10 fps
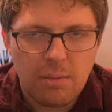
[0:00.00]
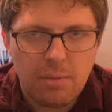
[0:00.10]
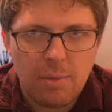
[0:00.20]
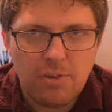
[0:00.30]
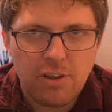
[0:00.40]

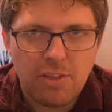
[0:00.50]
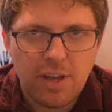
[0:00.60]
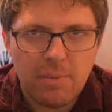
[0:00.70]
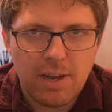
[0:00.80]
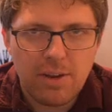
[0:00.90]
Maybe I should have
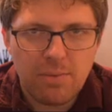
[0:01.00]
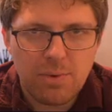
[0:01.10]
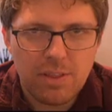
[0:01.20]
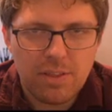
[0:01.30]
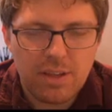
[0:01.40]
thought about it
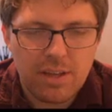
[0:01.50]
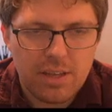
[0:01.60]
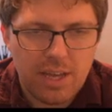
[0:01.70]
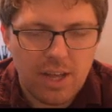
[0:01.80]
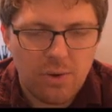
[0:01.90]
with
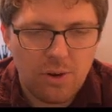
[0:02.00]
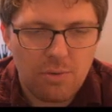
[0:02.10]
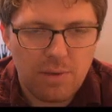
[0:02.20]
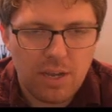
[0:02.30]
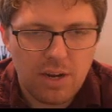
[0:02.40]

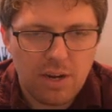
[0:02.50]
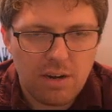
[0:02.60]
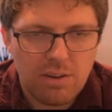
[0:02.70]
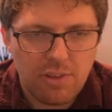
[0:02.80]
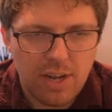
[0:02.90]
Hellhorn being our
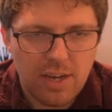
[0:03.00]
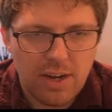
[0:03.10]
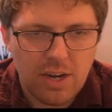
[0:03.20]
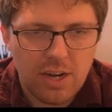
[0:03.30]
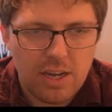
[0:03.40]

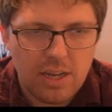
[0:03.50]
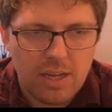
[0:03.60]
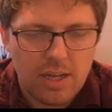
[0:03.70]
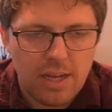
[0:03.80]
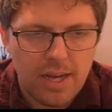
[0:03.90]
secondary.
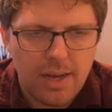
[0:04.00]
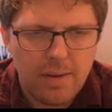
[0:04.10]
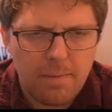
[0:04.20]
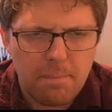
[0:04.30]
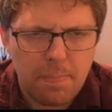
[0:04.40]

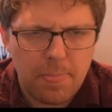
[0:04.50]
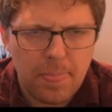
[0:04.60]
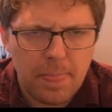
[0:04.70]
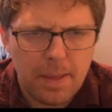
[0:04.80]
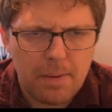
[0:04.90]

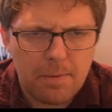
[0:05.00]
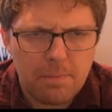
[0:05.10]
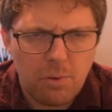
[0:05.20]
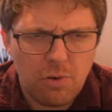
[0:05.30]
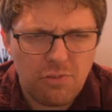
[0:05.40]

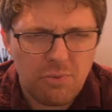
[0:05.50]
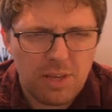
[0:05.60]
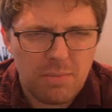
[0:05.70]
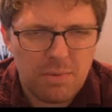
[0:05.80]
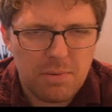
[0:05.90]
More sweep.